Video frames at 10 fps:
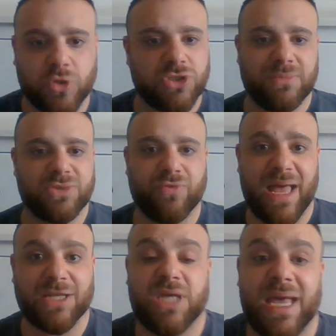got time to
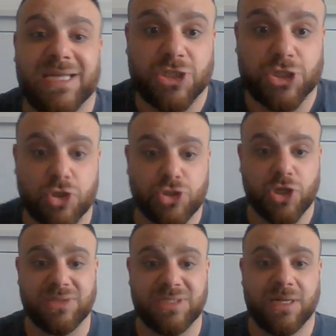react. It's the shots you
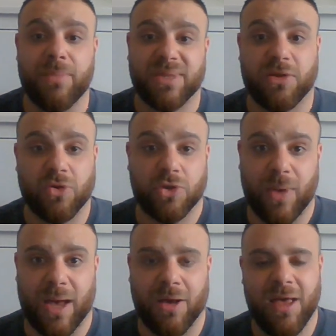don't see coming that knock
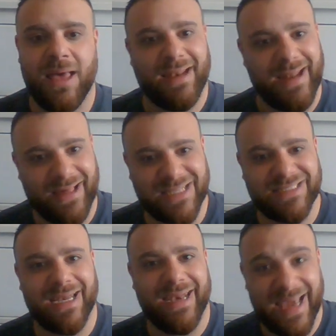you out. Now,
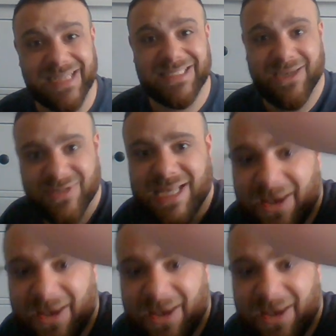there's negatives to